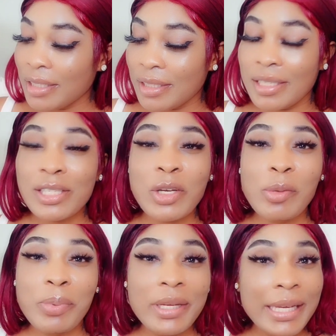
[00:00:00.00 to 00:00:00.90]
it. This
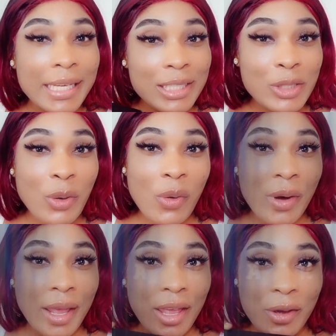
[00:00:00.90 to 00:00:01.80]
company is
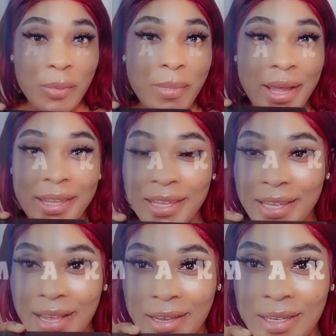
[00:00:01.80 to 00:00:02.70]
called
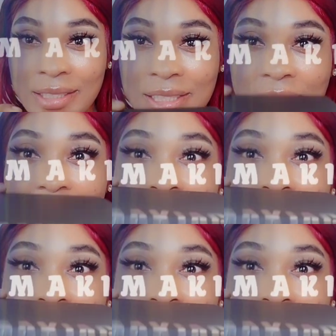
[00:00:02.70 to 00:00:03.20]
Makiage. I